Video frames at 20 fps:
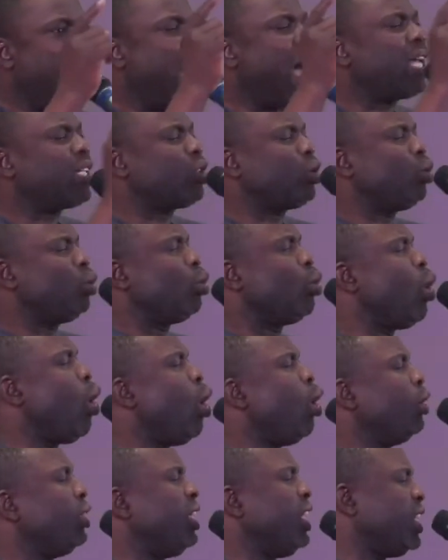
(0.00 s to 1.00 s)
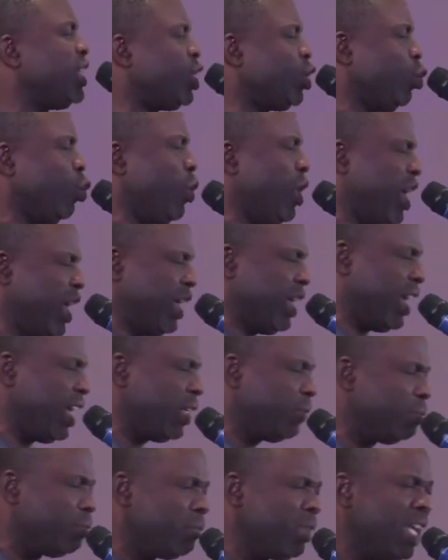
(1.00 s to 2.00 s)
As you go this
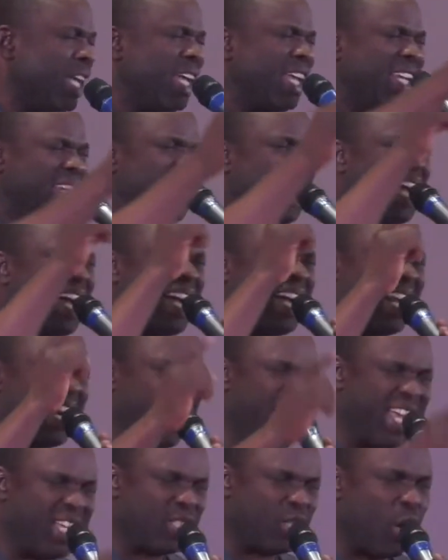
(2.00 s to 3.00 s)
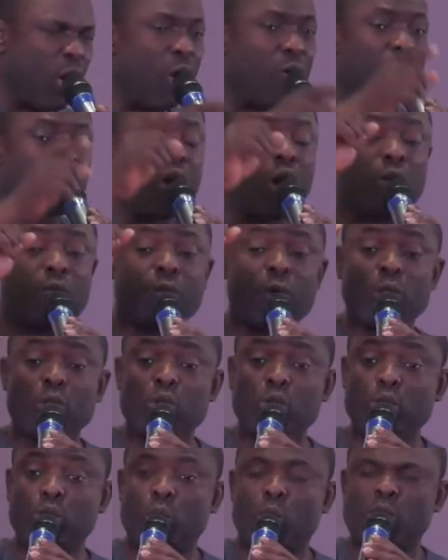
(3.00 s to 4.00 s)
week, the grace of God for
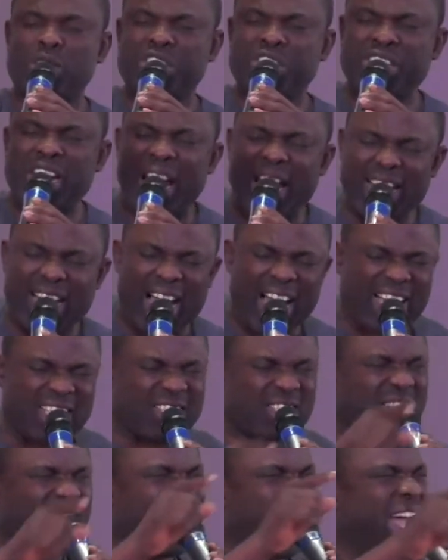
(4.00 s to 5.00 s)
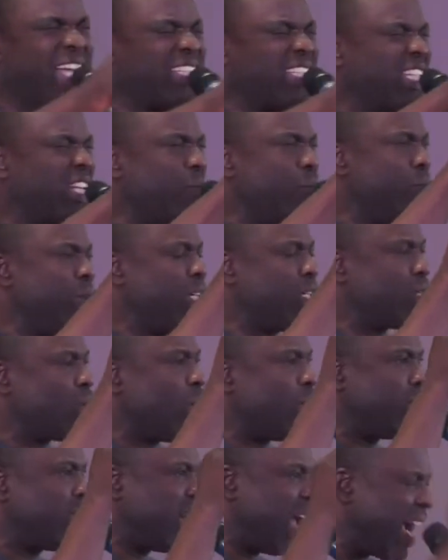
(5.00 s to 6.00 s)
you to shine as light in the
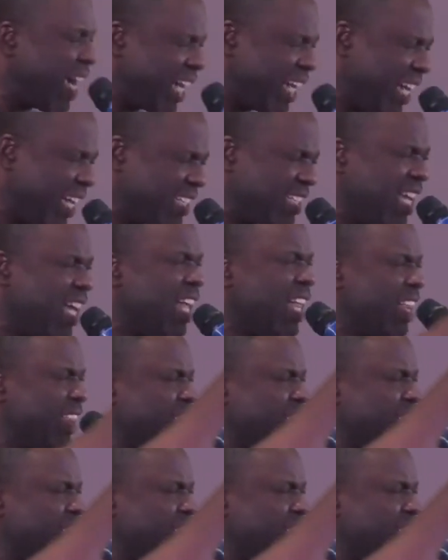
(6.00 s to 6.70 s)
midst of darkness,